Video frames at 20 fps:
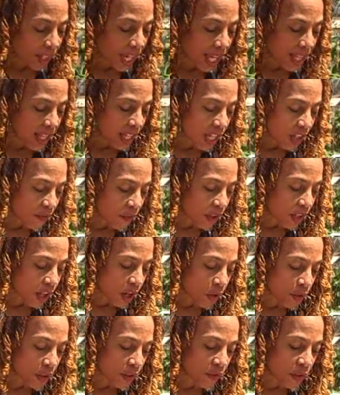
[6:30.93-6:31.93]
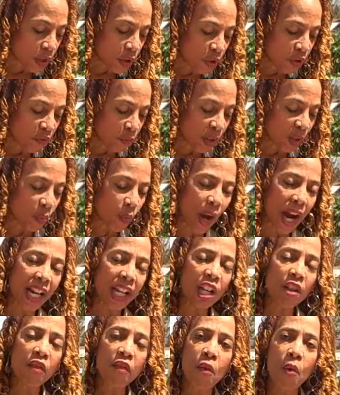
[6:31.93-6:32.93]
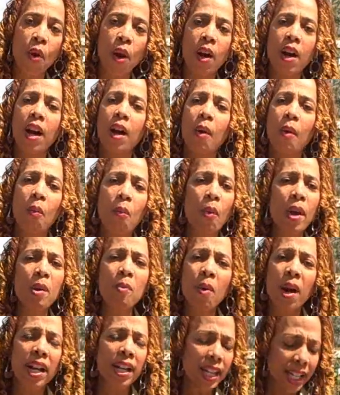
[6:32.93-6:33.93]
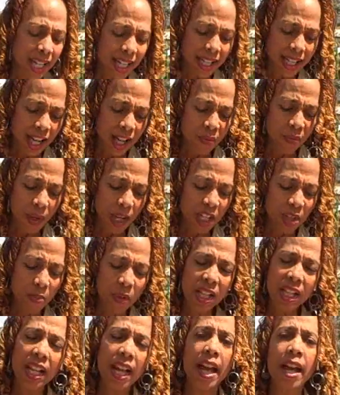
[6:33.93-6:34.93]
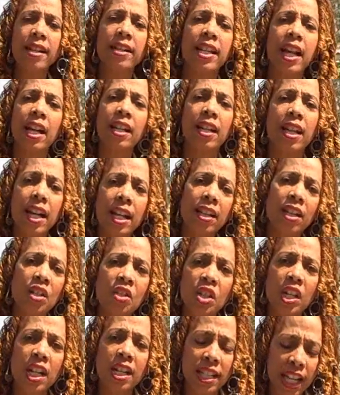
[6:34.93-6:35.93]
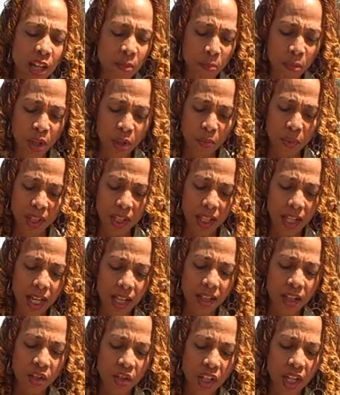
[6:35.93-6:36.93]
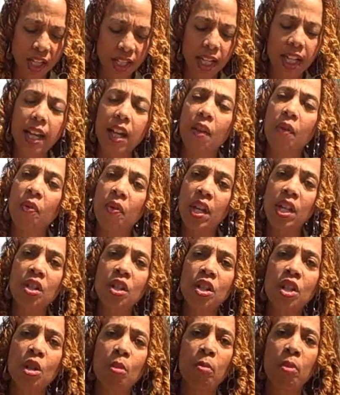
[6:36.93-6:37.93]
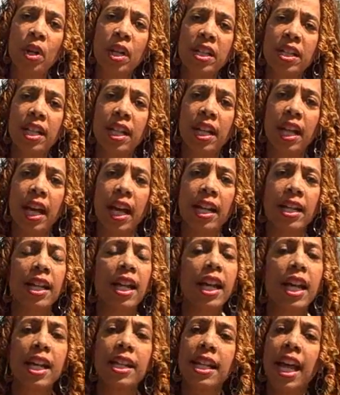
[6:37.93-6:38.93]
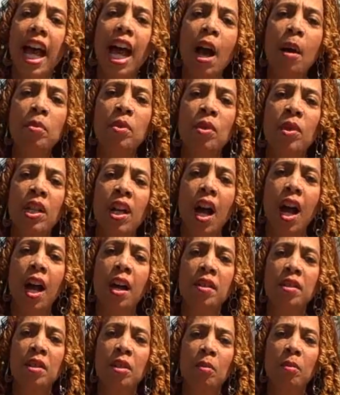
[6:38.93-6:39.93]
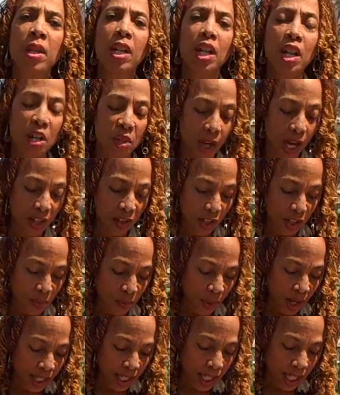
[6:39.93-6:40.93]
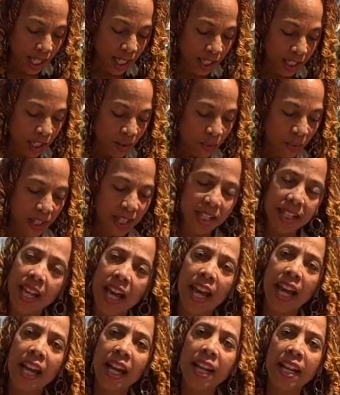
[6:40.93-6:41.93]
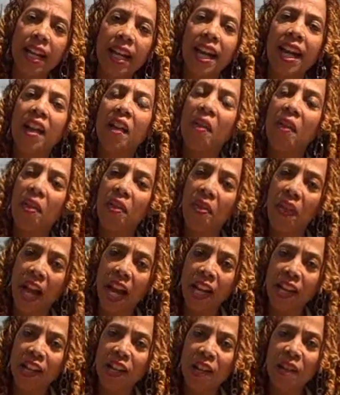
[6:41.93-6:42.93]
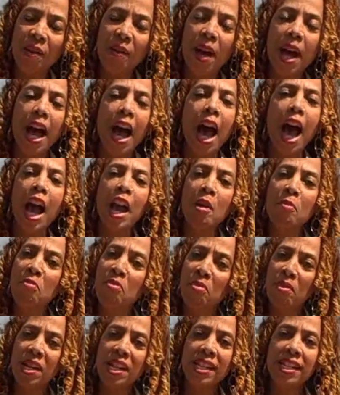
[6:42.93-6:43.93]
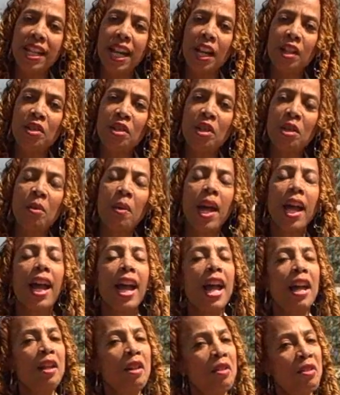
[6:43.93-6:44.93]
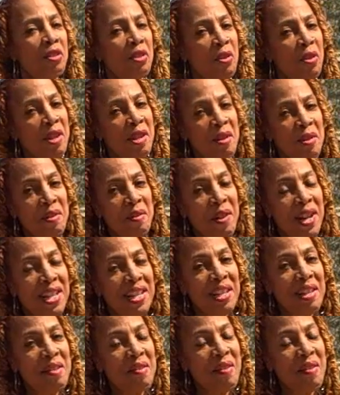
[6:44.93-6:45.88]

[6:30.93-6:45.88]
And then for those of you who've been waiting for, we want to get that recipe that has that cut the cheese, that book with the cut the cheese, this is the book to get. It's absolutely awesome. So I just want to end it with saying thank you, I appreciate you, and enjoy your crazy